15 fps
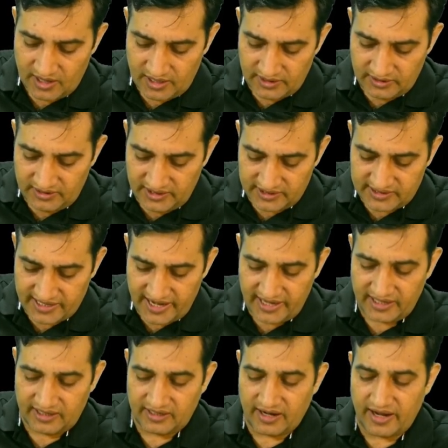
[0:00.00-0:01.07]
This
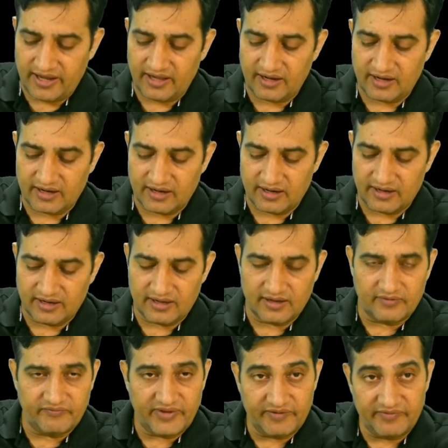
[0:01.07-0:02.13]
entire,
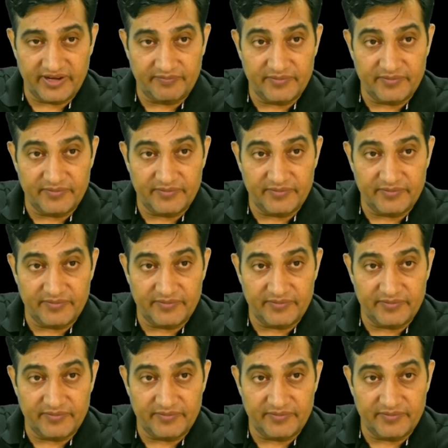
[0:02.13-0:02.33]
when we